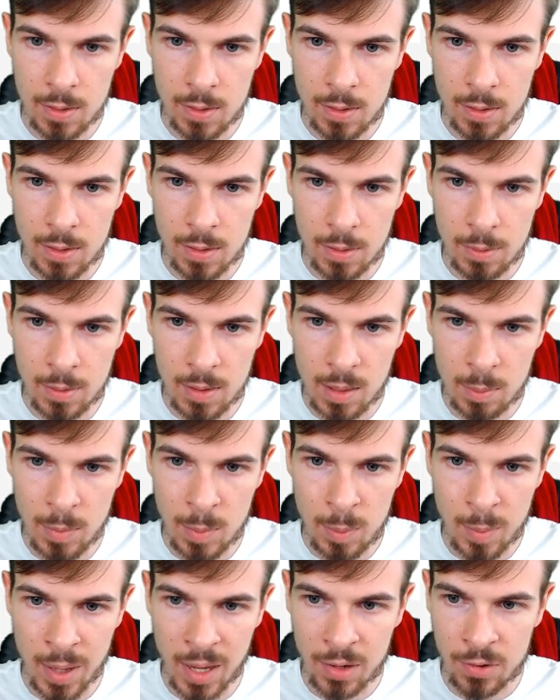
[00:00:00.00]
And let me
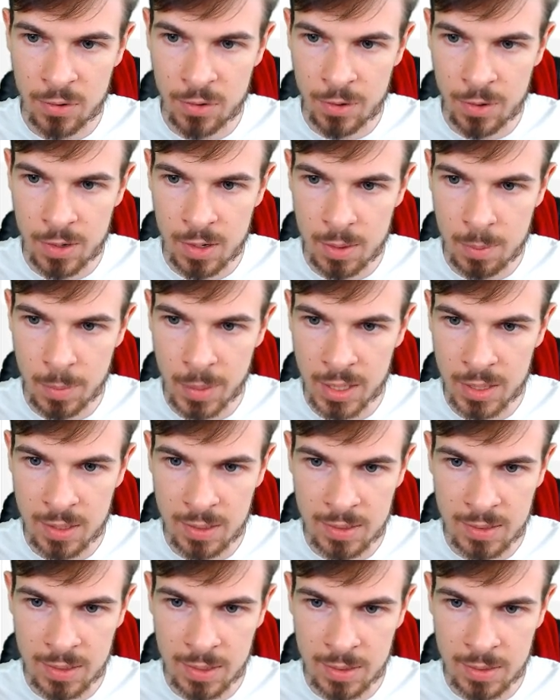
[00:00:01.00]
make sure my
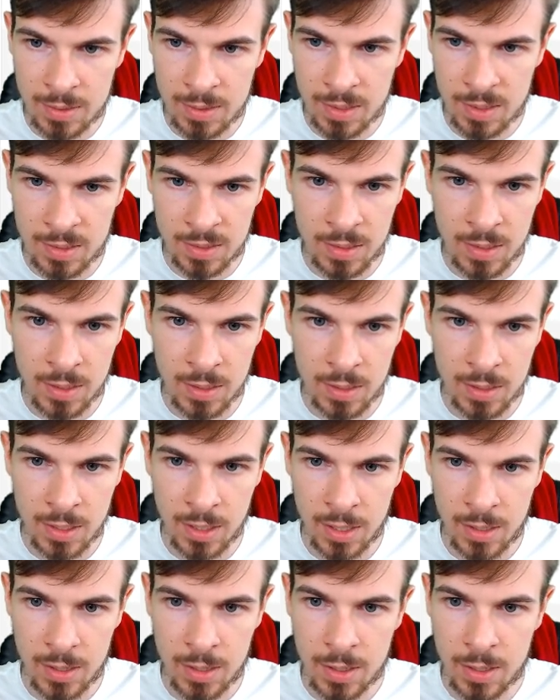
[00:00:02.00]
distance is good
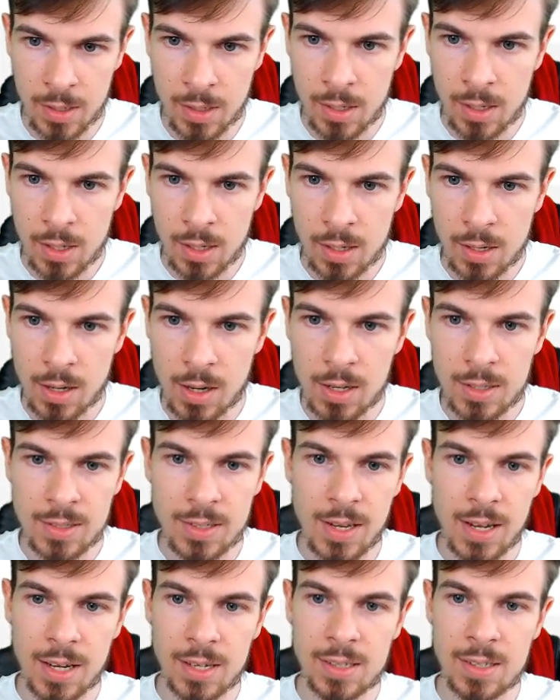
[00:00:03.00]
here.
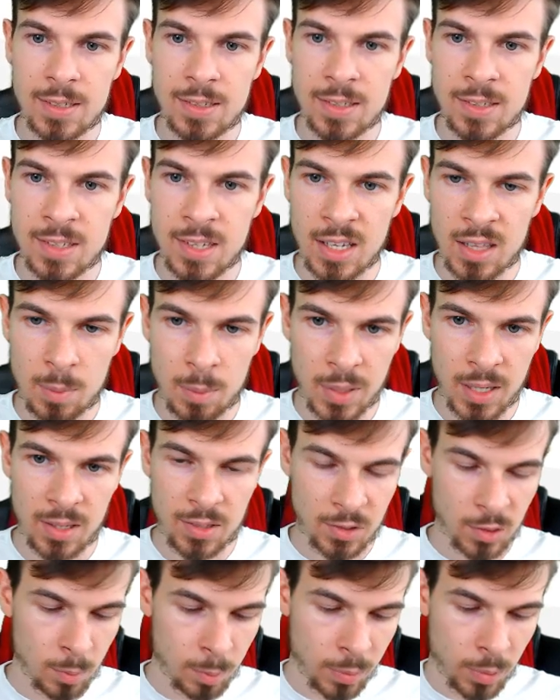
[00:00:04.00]
Contact, this is going to be
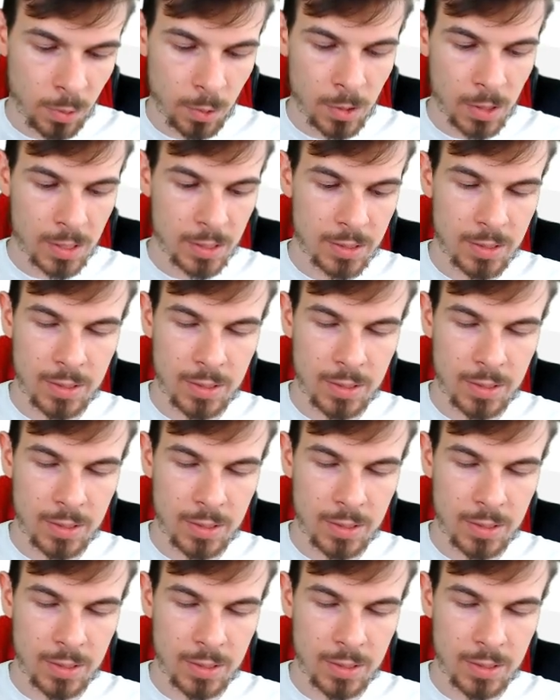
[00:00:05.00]
support.